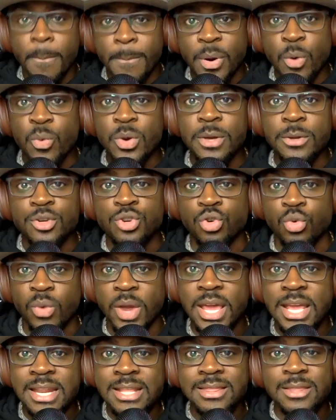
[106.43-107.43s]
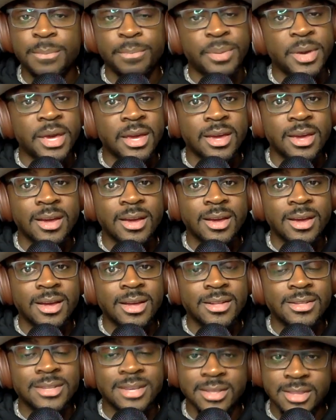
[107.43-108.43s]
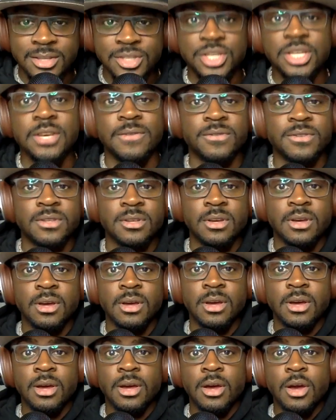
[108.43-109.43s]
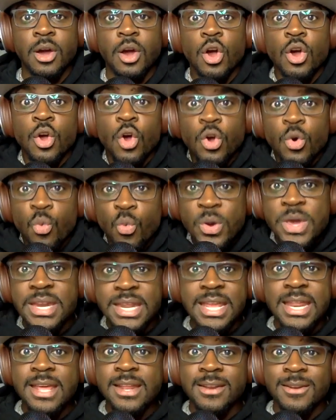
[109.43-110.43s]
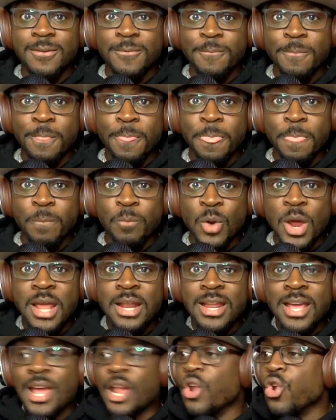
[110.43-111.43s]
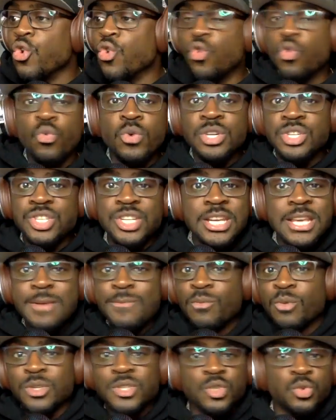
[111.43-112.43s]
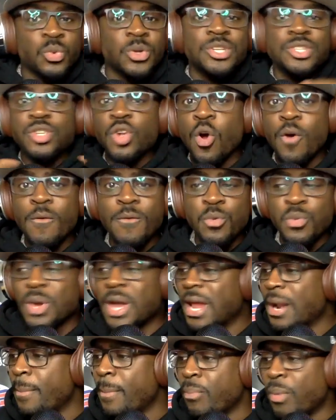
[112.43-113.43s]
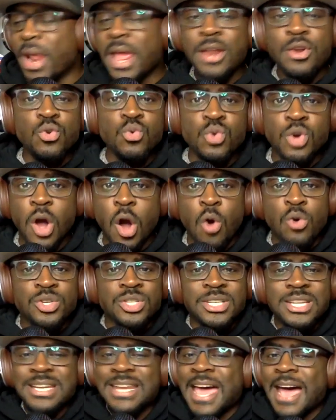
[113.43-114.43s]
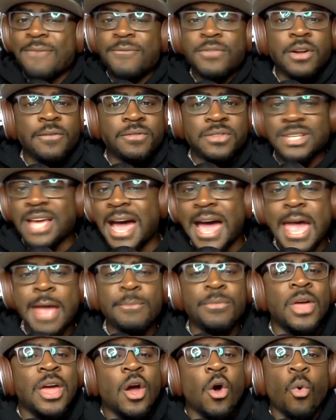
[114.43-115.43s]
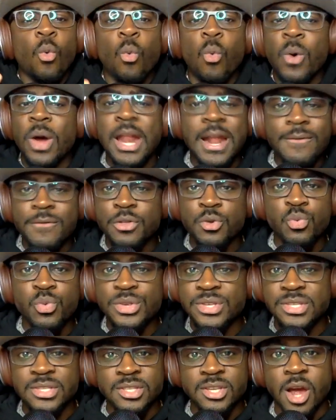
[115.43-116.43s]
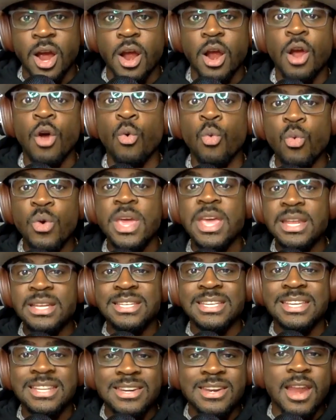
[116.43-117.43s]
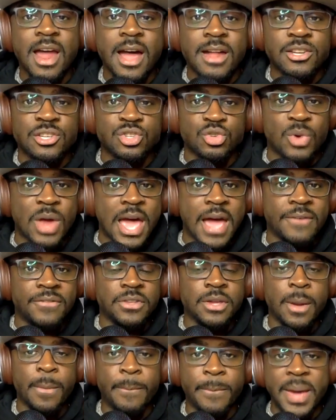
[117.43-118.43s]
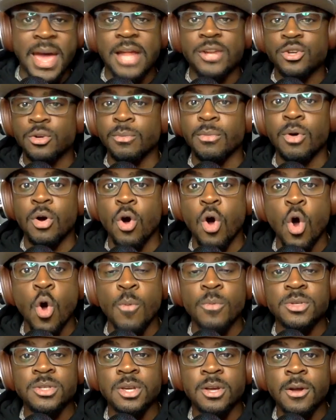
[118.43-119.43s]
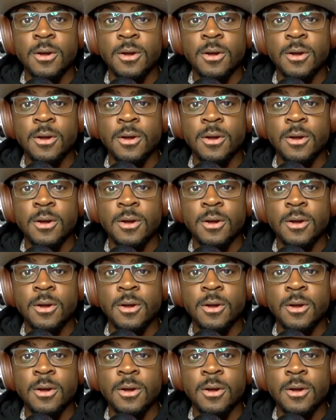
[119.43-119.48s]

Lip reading: But we traded the pick to the Chiefs. We did it, right? New regime was switched over. We got a brand new coach, didn't have enough time. Whatever the reasons are, we did not draft Patrick Mahomes.